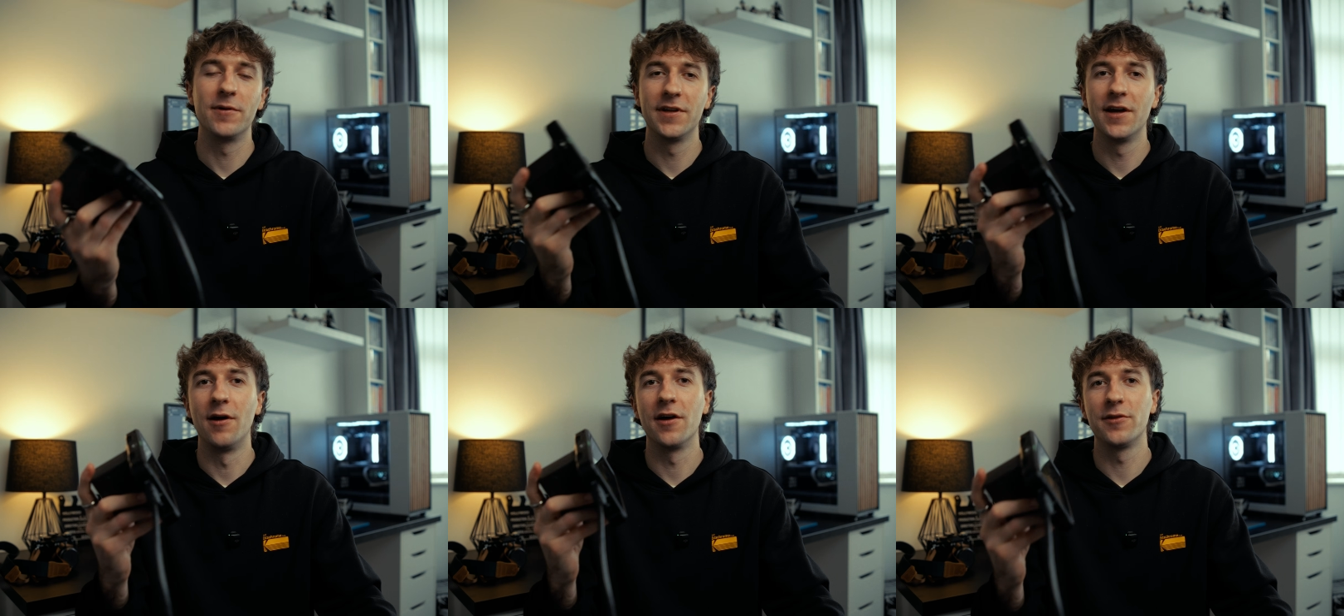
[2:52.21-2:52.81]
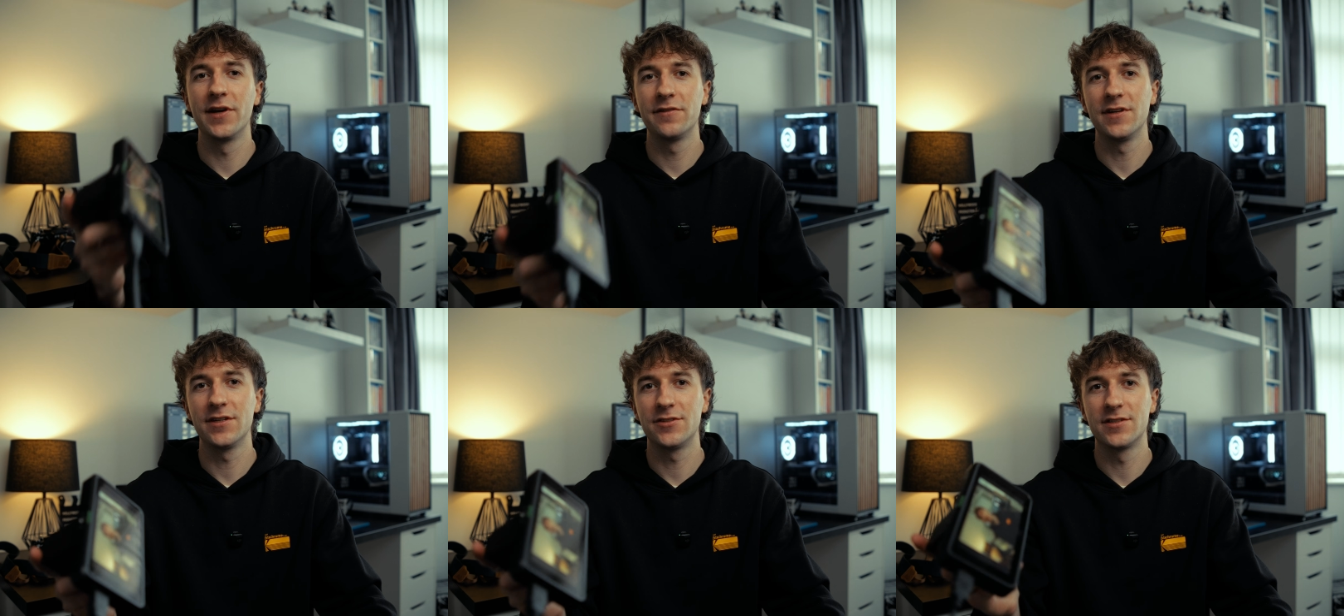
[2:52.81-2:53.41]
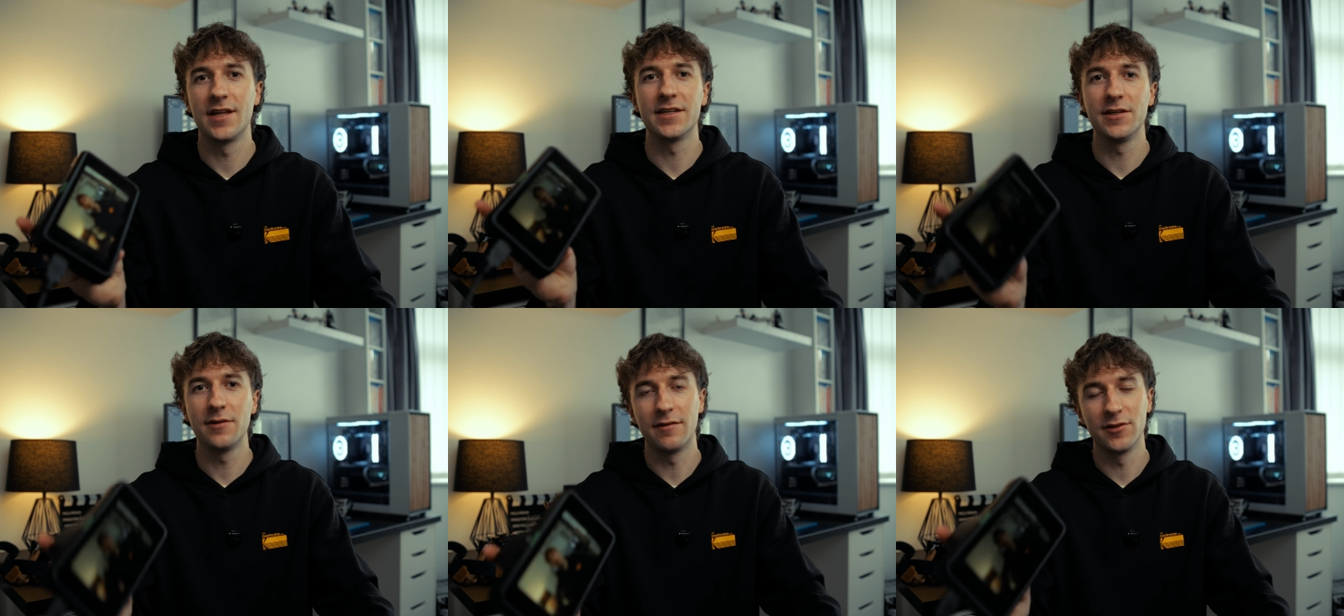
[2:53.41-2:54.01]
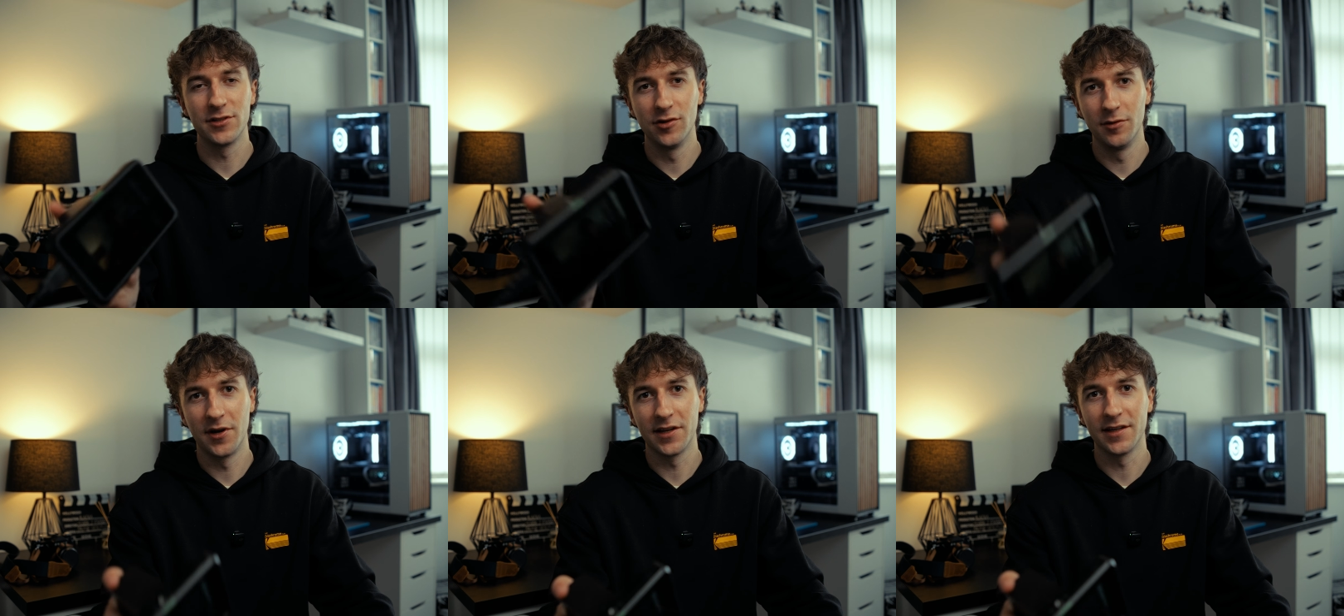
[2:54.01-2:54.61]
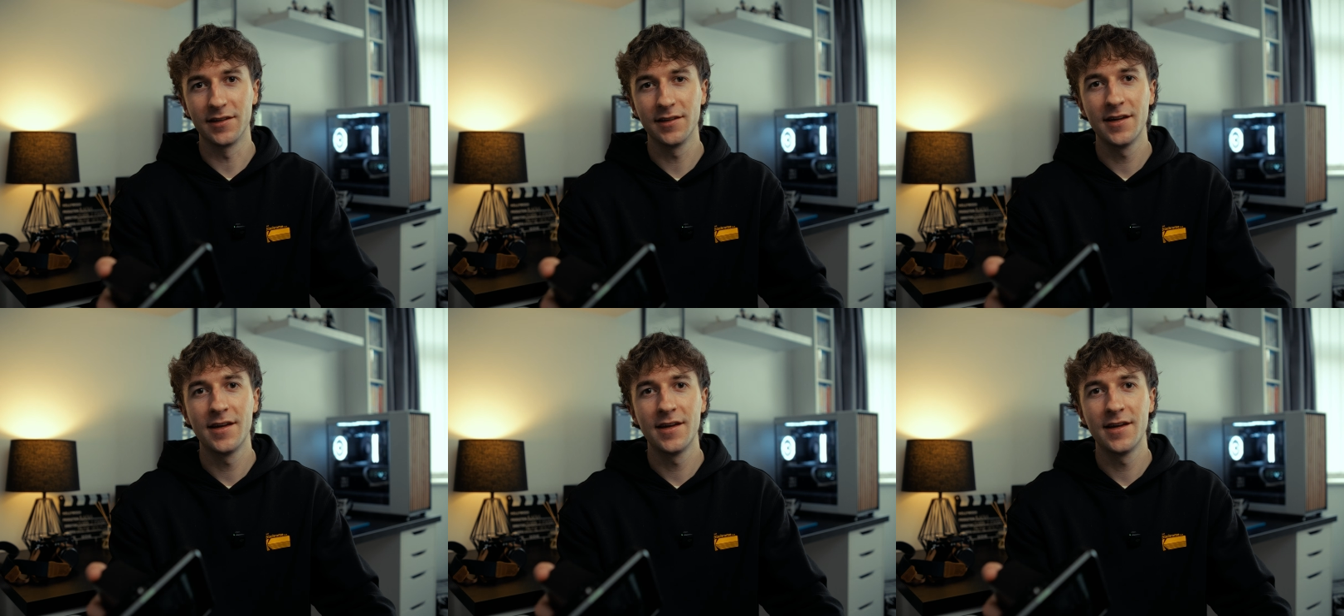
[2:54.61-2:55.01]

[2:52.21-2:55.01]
to know, are there any features that you have on your monitor